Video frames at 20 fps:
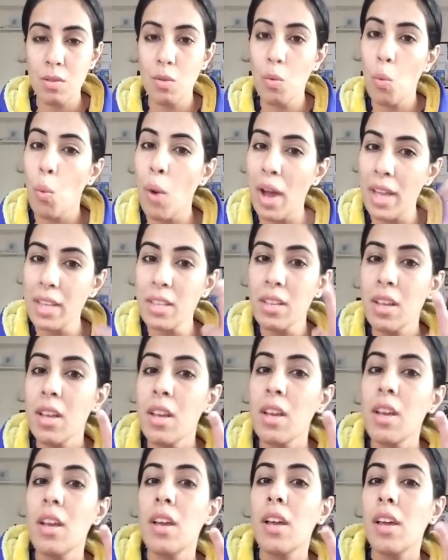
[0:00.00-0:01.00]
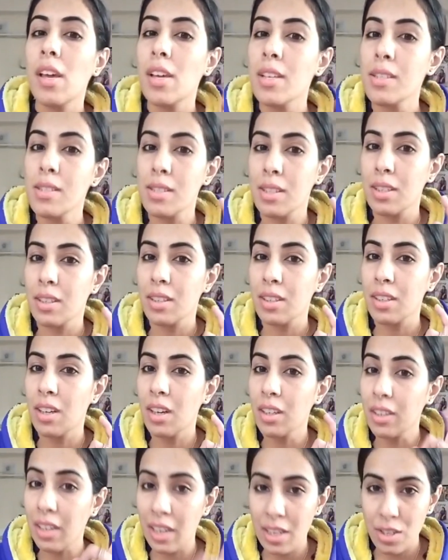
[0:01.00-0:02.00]
One is
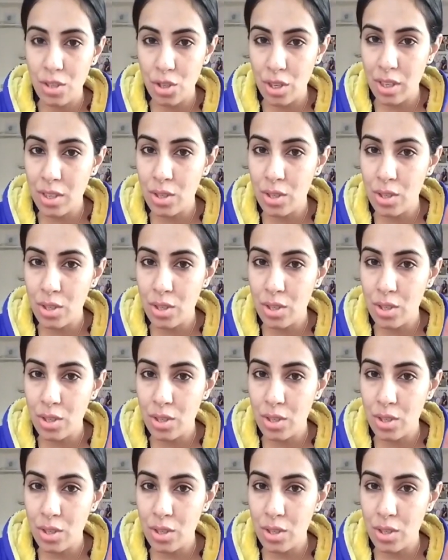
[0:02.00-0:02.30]
a clingy